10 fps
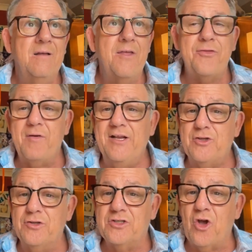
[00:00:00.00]
The three
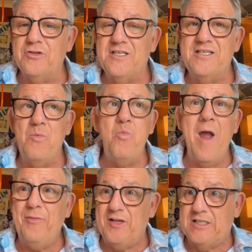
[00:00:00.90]
John Scotts is a
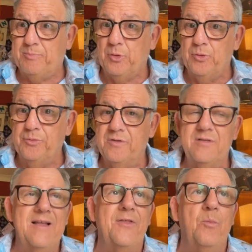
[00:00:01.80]

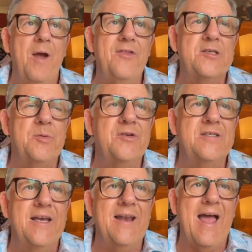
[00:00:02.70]
Weatherspoons. Now, the
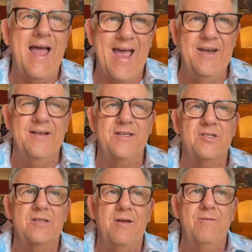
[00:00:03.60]
Weatherspoons in
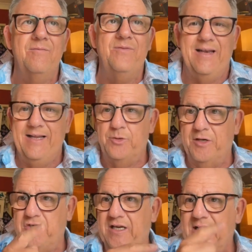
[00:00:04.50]
Hannah's village, where
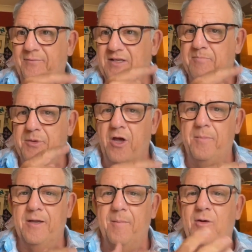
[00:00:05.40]
she lives in
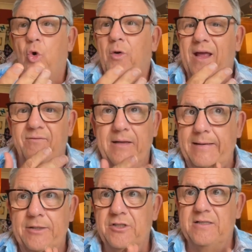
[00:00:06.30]
Birmingham. I call it a
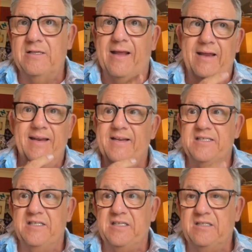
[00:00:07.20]
village. It's like an inner
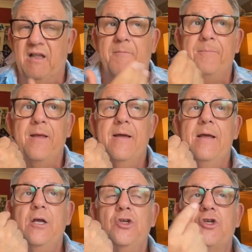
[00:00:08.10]
city slum.
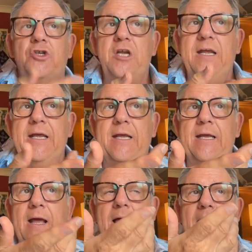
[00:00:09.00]

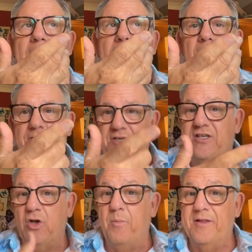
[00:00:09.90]
She's got
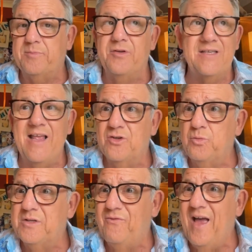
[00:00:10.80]
Weatherspoons there. There
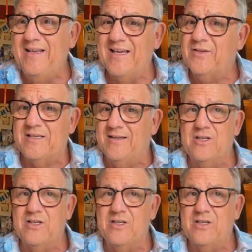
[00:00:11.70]
was a fight outside.